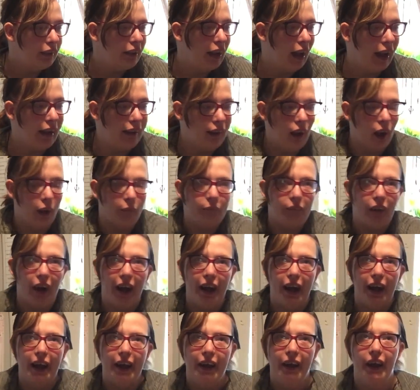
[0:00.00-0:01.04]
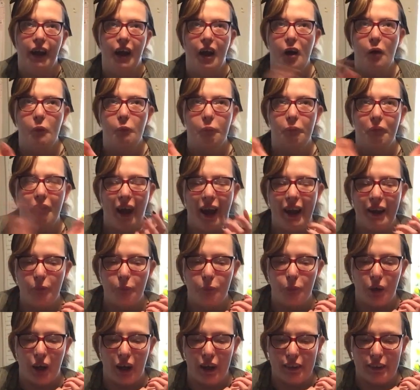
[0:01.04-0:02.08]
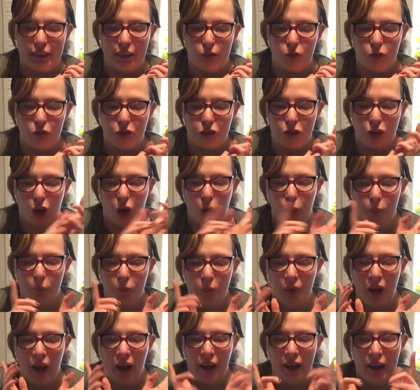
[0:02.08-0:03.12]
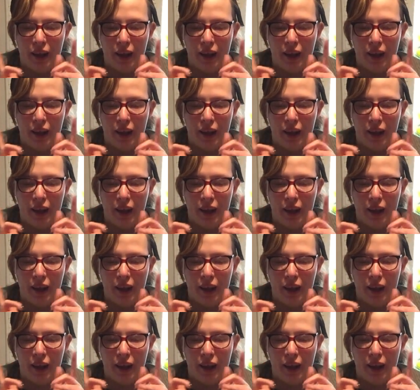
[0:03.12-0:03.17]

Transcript: Then my main present from